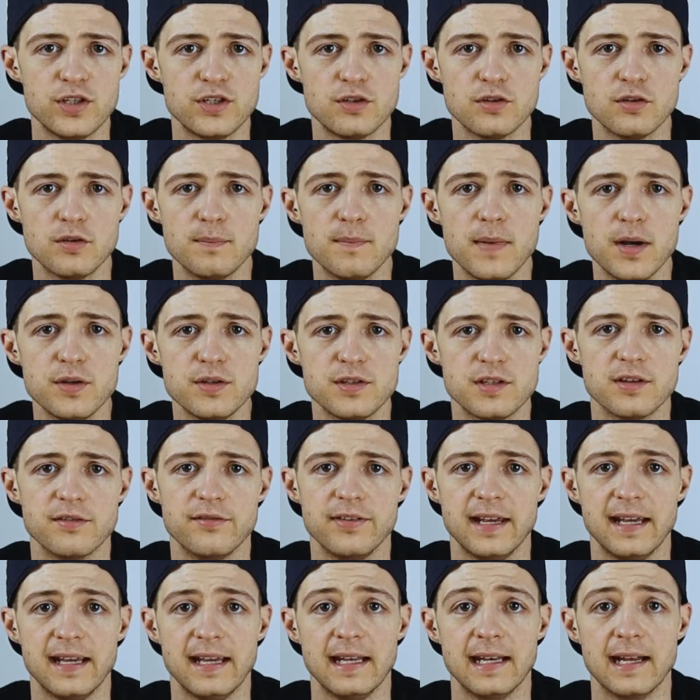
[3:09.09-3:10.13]
we store most
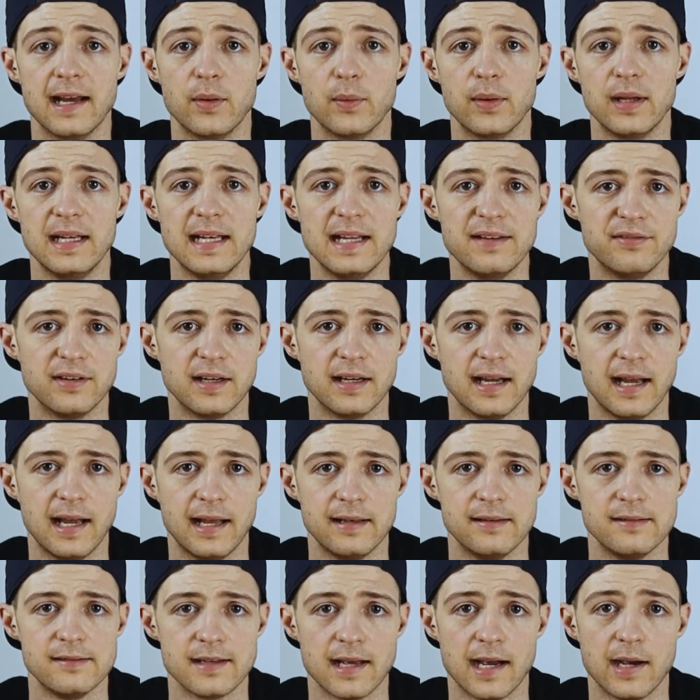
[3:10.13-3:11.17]
of it in our liver
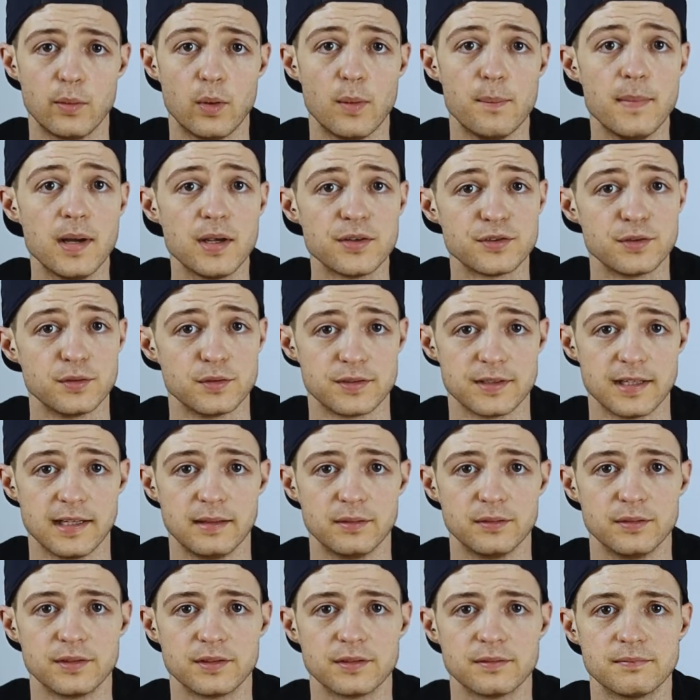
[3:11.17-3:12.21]
and our muscle
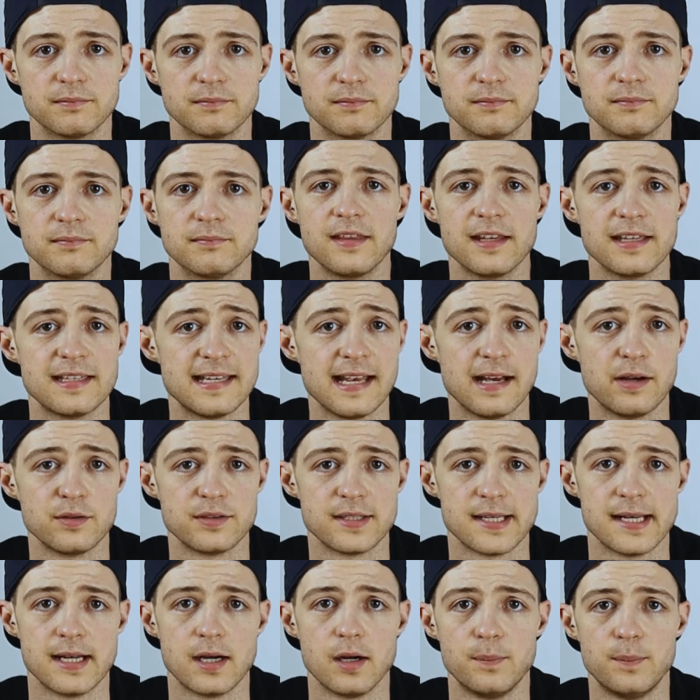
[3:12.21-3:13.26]
cells. The
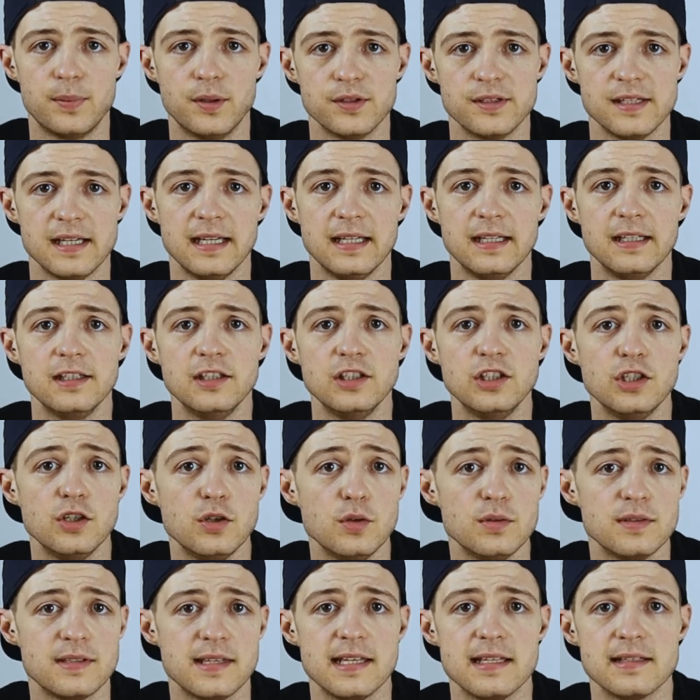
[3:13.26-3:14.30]
cells in our body
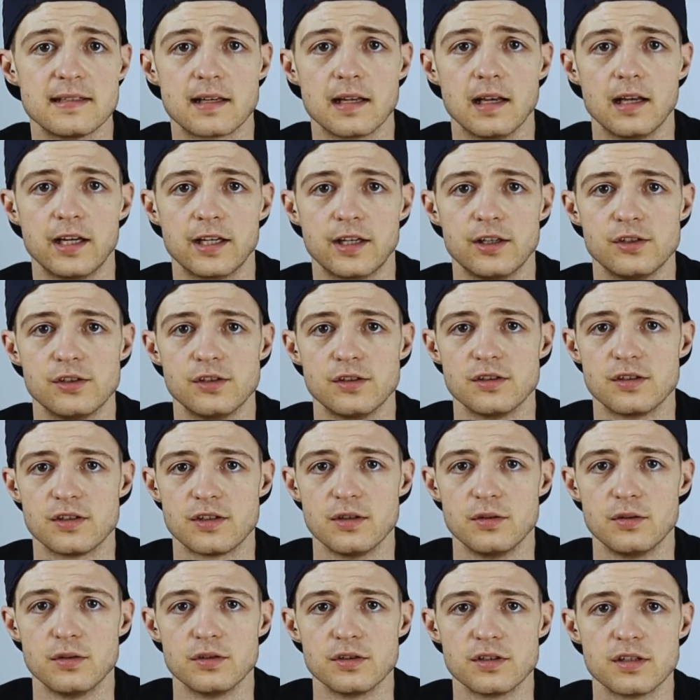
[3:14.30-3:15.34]
use these glycogen
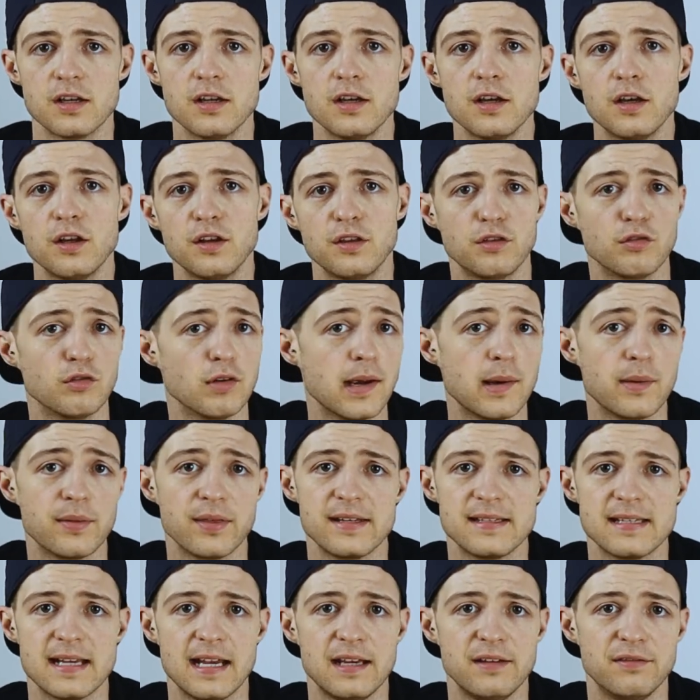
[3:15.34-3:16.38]
stores throughout
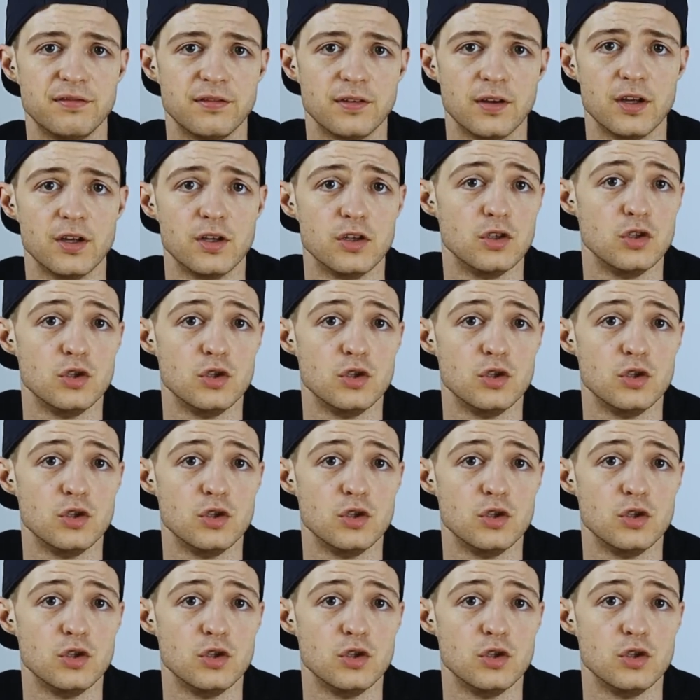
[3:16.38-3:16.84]
the day for